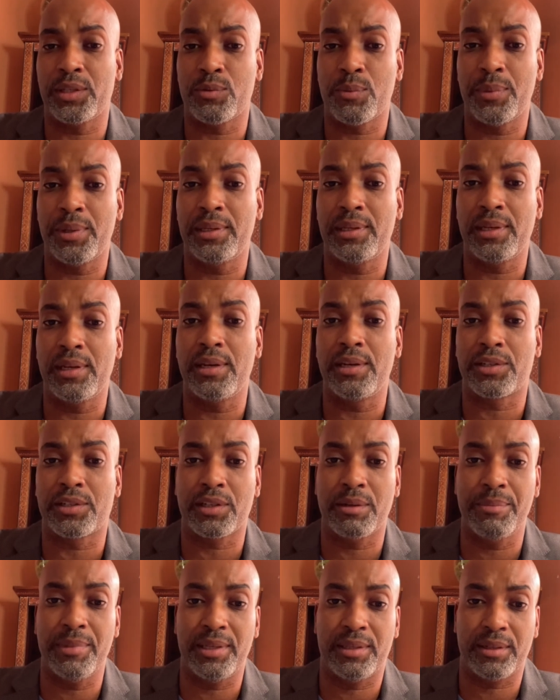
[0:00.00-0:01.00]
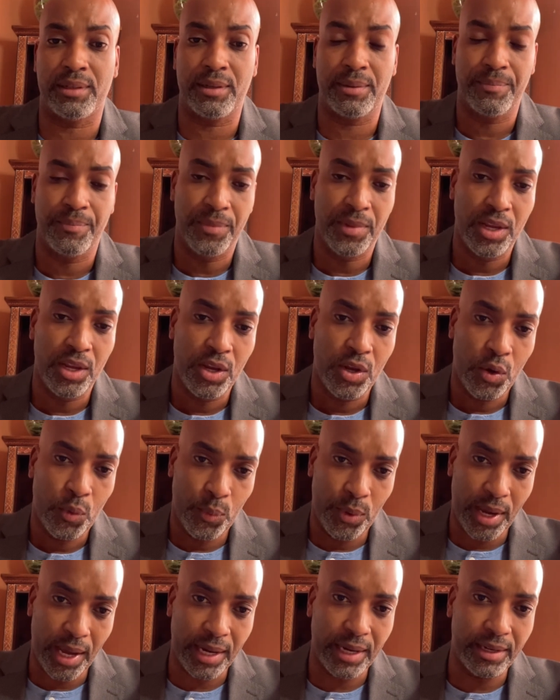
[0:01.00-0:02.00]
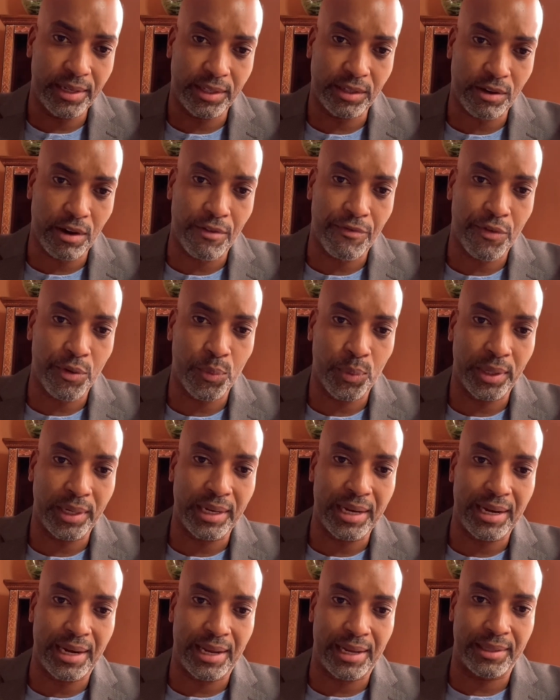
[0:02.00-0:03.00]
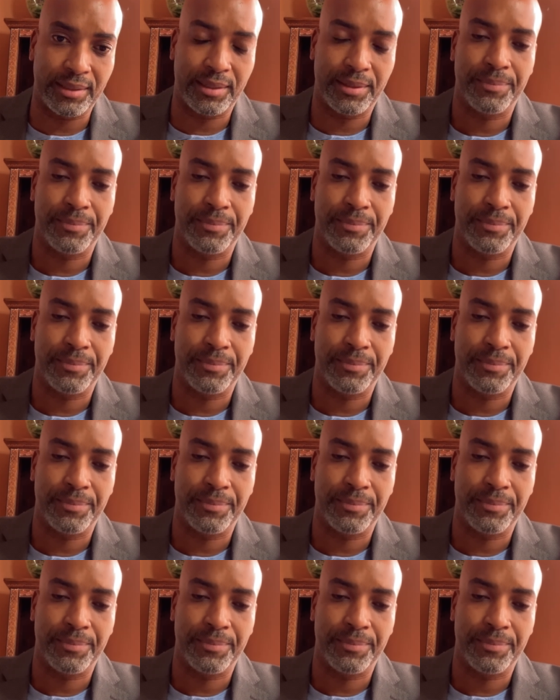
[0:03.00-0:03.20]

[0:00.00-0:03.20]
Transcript: When we did the initial meeting, we had a discovery with the client.